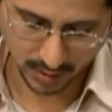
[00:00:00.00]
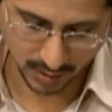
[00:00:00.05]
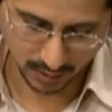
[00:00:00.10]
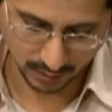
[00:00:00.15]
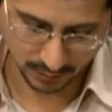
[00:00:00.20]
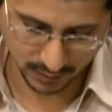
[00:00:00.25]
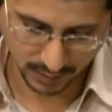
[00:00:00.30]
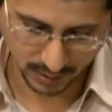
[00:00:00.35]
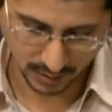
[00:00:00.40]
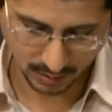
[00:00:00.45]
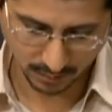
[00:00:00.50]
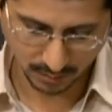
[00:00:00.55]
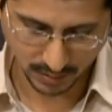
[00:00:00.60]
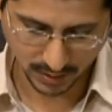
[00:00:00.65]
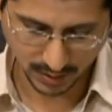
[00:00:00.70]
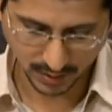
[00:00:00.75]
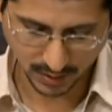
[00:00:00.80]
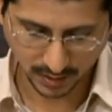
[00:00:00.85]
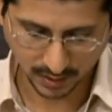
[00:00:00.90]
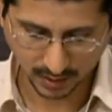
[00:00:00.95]
Please say this
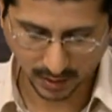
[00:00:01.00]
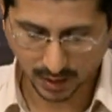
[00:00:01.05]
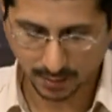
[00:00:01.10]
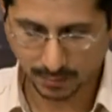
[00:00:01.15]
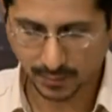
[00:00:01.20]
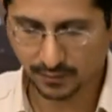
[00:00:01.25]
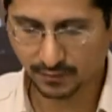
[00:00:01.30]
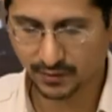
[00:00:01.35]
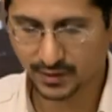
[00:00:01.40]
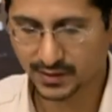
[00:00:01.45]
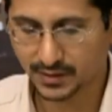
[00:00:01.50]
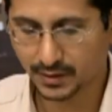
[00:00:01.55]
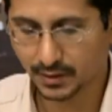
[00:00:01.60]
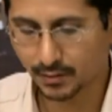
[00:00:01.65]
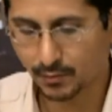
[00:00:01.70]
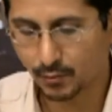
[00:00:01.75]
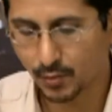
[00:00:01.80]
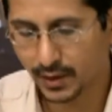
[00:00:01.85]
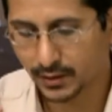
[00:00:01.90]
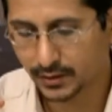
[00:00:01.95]
without these words.
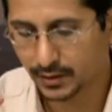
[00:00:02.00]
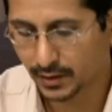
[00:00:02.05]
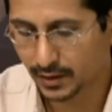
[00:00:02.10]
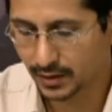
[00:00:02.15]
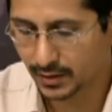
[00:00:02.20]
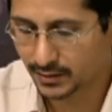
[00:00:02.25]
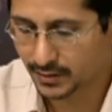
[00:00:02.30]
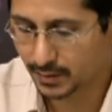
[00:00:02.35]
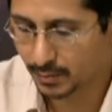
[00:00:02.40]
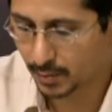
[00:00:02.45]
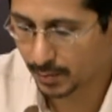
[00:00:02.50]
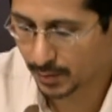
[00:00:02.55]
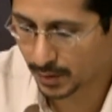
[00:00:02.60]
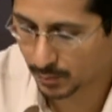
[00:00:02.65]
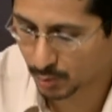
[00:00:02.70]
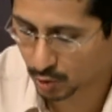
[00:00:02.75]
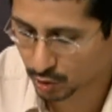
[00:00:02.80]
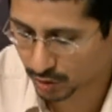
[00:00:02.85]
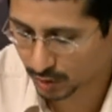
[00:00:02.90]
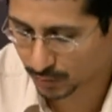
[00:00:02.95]
Later I'll be
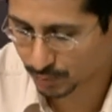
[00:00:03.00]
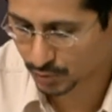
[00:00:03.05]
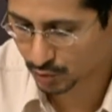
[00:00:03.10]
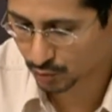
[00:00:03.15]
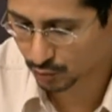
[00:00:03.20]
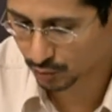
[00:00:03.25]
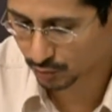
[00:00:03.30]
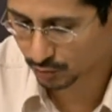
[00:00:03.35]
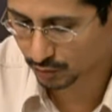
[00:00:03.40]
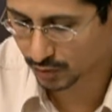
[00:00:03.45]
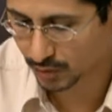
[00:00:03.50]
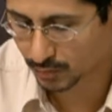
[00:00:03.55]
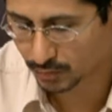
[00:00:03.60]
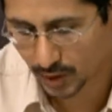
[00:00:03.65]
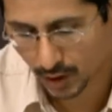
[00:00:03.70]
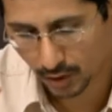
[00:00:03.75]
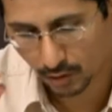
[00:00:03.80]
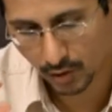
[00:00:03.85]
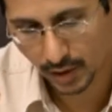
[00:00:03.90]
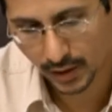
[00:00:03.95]
confused between Din
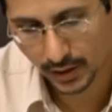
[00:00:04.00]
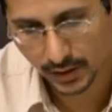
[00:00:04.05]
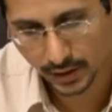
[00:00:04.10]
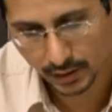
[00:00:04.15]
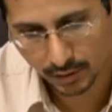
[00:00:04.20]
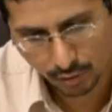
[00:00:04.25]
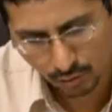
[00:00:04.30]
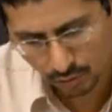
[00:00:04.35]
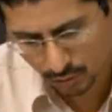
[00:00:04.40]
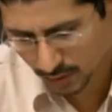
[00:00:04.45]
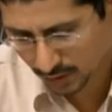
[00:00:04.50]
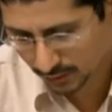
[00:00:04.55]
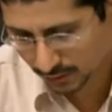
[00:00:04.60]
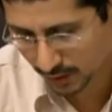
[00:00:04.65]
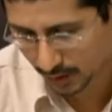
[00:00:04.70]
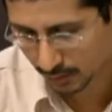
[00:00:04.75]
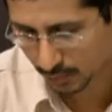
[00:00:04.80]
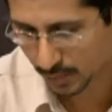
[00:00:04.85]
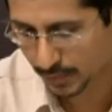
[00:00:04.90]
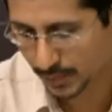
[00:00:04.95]
and Rachamim.
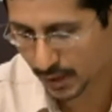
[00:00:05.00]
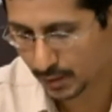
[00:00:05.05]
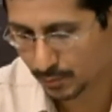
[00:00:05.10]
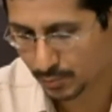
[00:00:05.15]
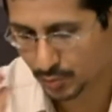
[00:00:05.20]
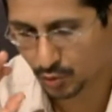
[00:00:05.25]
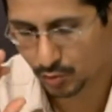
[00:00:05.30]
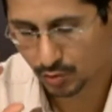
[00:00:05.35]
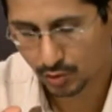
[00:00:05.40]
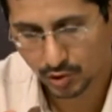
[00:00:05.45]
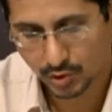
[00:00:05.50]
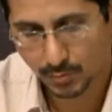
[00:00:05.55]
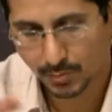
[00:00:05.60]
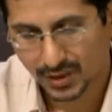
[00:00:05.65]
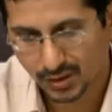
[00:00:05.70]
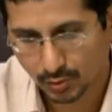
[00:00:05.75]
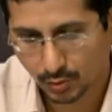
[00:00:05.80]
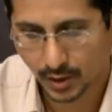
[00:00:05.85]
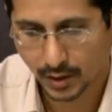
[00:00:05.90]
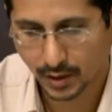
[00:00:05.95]
Let me say this in
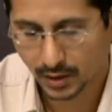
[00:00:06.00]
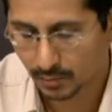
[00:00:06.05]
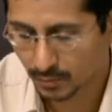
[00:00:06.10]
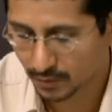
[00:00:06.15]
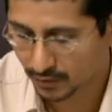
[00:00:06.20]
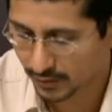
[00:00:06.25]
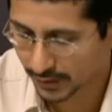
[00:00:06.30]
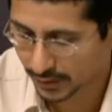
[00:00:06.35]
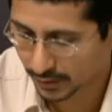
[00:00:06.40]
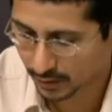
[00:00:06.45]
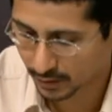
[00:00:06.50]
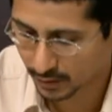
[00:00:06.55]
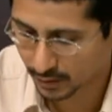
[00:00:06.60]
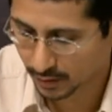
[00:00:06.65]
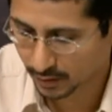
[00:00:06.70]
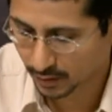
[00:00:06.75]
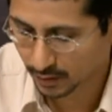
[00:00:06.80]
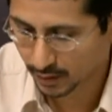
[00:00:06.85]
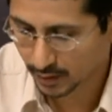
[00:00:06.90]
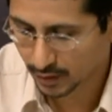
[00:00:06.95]
simpler words.
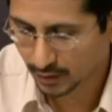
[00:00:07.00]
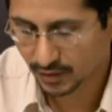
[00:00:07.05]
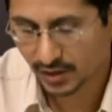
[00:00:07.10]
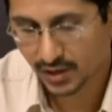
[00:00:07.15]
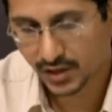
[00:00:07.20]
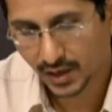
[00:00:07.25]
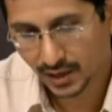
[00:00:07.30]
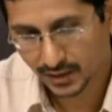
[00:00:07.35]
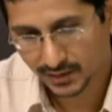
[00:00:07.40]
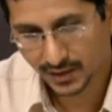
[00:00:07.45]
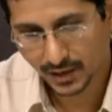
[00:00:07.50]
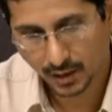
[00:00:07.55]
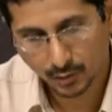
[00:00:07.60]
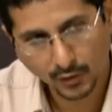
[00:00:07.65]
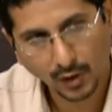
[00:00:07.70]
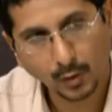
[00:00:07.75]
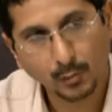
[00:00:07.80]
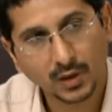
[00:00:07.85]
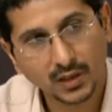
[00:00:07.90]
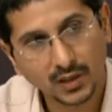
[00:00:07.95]
Same thing in
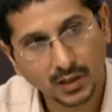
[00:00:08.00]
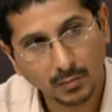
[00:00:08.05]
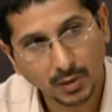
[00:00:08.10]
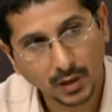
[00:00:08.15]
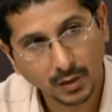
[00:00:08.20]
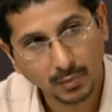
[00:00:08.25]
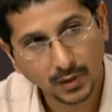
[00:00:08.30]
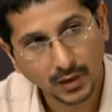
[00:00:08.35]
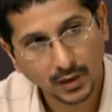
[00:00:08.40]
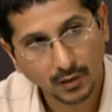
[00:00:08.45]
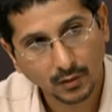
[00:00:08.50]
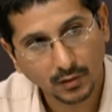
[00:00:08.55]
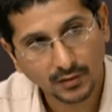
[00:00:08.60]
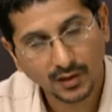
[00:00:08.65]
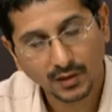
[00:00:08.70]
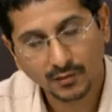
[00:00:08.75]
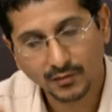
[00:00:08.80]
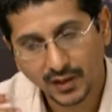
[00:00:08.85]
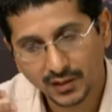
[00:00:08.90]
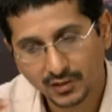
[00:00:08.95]
simpler words that I'm
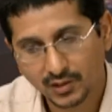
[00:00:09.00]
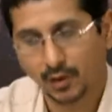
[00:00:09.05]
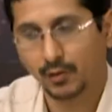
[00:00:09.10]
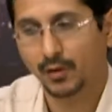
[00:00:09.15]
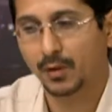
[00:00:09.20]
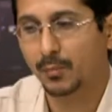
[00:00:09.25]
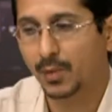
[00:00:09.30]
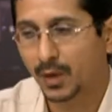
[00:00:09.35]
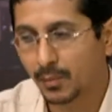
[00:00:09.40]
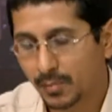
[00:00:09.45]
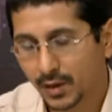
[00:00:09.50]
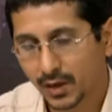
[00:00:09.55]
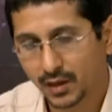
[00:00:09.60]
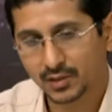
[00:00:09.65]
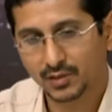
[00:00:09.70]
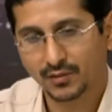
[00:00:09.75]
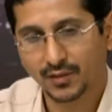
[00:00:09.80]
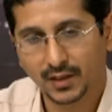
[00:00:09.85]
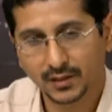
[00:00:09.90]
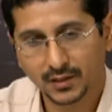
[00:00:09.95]
sure that I will
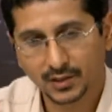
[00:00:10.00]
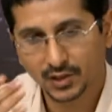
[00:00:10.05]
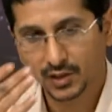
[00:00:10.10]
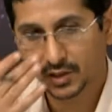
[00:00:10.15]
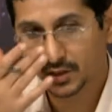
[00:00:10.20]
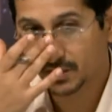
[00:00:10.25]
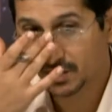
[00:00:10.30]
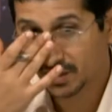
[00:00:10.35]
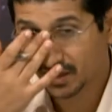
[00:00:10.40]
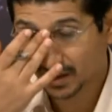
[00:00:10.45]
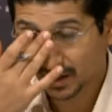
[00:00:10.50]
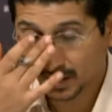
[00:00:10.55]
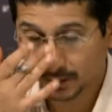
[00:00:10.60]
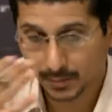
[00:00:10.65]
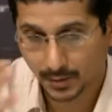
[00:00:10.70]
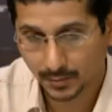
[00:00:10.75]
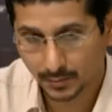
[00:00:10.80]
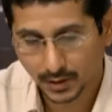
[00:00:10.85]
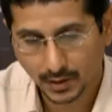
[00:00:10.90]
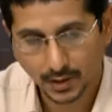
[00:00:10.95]

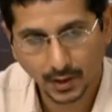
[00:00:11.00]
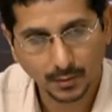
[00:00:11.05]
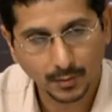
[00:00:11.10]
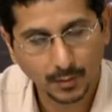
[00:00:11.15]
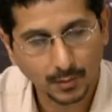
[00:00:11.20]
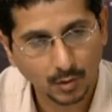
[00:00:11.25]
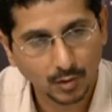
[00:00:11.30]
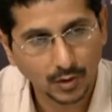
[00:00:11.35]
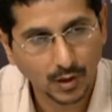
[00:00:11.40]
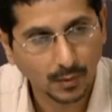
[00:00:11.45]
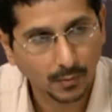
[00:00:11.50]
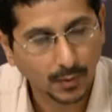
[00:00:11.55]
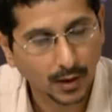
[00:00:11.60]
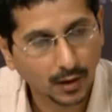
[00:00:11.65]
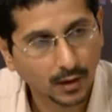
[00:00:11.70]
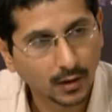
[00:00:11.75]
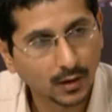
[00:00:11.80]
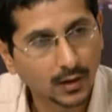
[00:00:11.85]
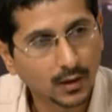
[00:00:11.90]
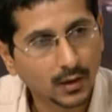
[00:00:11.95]
understand. So I'm afraid that we're going
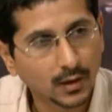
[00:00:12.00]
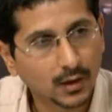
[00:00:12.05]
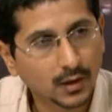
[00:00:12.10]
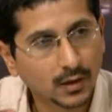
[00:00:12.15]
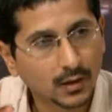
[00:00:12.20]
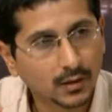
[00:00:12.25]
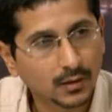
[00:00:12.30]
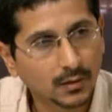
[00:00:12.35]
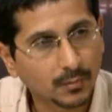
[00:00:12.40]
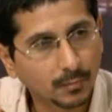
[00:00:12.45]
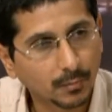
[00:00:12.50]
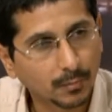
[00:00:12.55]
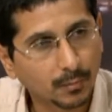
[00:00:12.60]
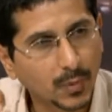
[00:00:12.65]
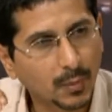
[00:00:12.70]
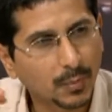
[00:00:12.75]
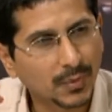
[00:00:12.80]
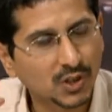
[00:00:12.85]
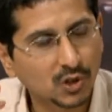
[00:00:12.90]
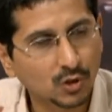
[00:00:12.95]
to confuse each other
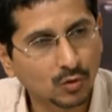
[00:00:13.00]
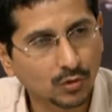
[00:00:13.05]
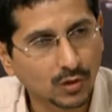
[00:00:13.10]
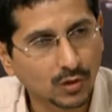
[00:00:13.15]
with